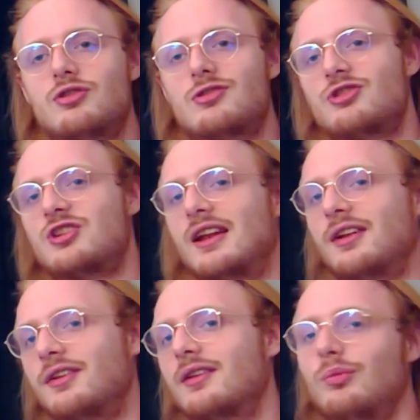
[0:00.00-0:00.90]

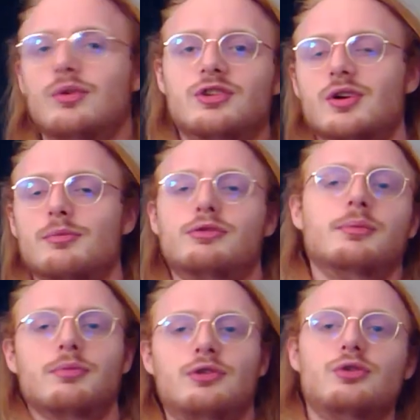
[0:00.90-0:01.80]
chillen, which comes from
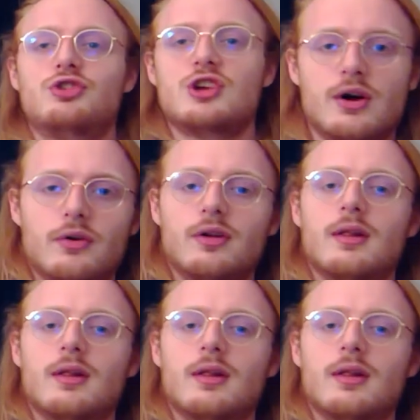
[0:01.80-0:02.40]
to chill.